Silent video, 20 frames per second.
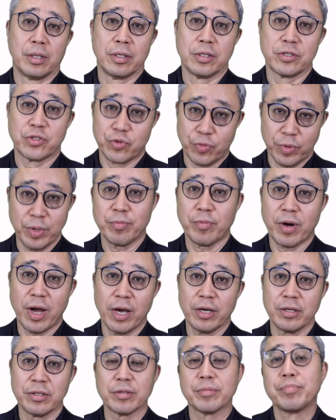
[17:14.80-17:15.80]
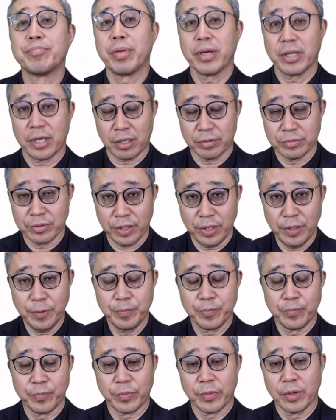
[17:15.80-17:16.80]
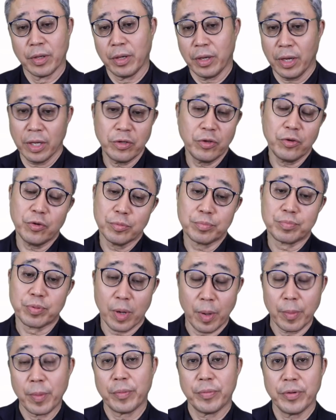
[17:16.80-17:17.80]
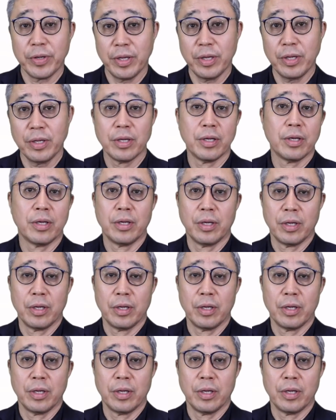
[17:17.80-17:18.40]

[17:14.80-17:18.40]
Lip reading: streamlined penalty, and you probably